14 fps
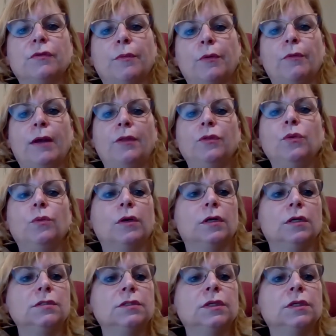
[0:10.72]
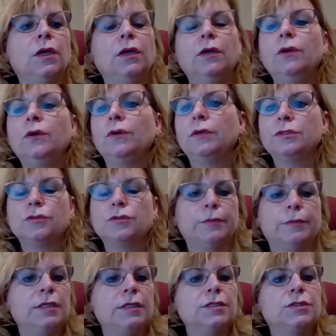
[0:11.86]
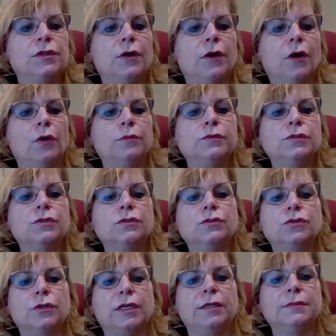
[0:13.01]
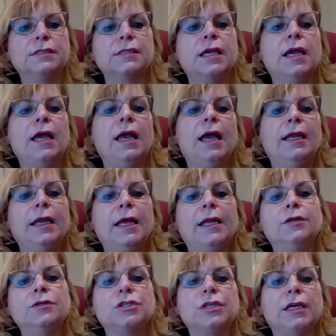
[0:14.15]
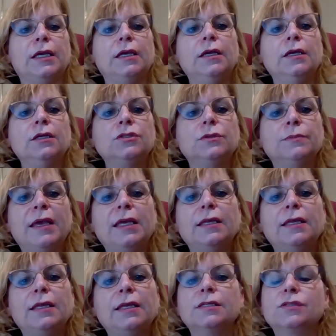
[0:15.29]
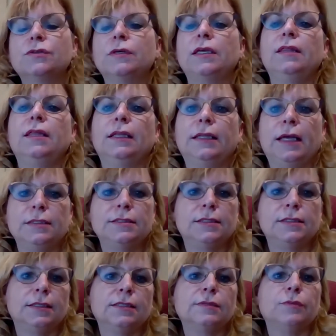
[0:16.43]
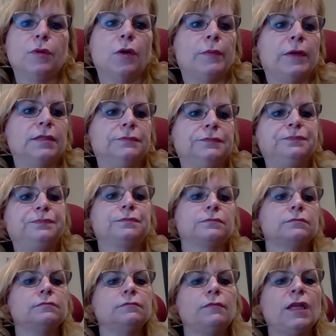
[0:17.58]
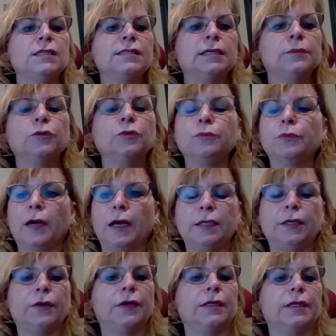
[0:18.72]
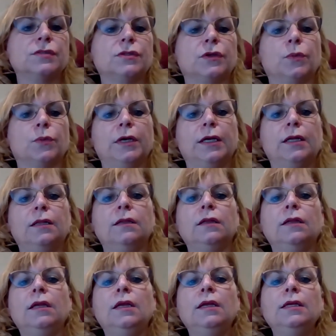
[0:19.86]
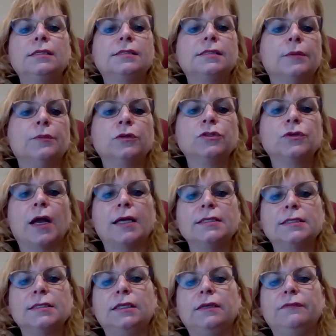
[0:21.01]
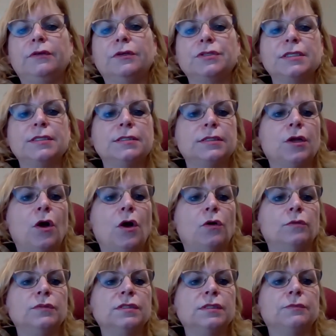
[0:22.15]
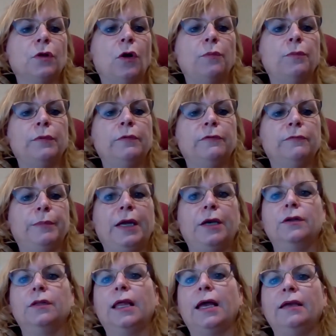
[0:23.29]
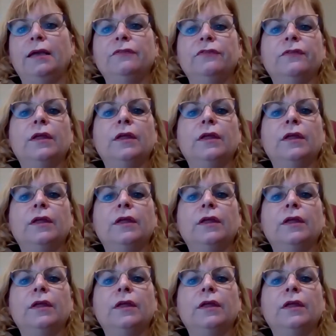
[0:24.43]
from around the world who contributed to their hopes, dreams, and energy to making the history that led to this moment. Some were brought here against their will. Some were drawn to leave their distant homes in hope of a better life.